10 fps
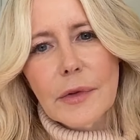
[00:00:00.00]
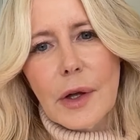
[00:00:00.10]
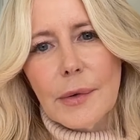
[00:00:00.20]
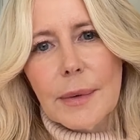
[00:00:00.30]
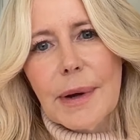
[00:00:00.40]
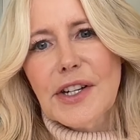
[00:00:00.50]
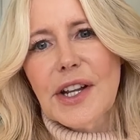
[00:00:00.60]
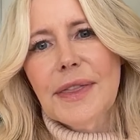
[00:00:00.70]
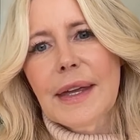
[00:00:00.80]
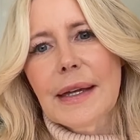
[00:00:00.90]
lower
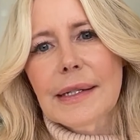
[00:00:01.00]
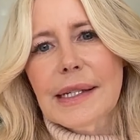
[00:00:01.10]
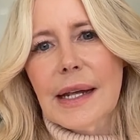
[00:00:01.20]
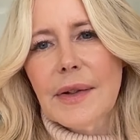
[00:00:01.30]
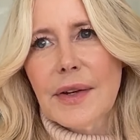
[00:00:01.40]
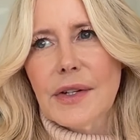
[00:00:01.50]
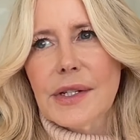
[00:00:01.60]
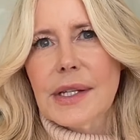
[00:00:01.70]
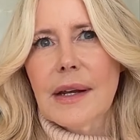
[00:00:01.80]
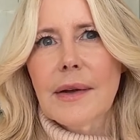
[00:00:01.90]
budget things that they're
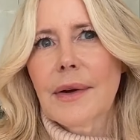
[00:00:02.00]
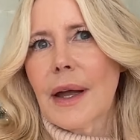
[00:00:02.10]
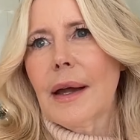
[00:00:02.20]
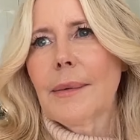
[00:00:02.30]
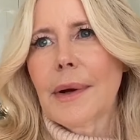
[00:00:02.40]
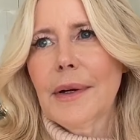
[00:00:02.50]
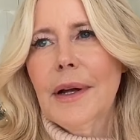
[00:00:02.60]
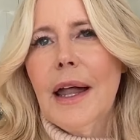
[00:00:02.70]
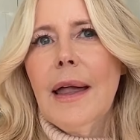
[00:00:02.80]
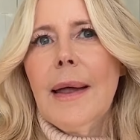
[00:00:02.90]
just like okay
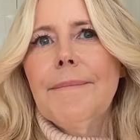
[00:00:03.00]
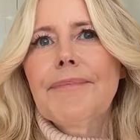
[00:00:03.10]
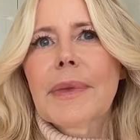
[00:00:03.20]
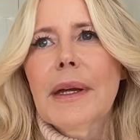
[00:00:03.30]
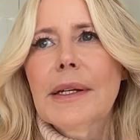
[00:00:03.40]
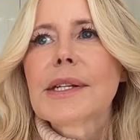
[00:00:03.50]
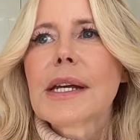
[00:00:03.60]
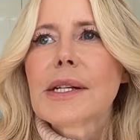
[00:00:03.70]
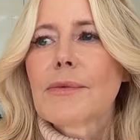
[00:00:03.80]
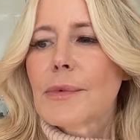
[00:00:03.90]
well it
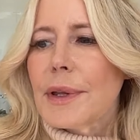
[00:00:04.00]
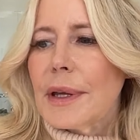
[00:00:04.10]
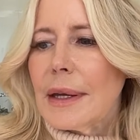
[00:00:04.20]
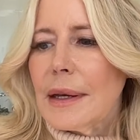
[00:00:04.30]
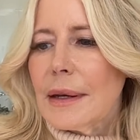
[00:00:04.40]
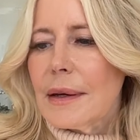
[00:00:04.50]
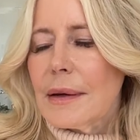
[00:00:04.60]
doesn't really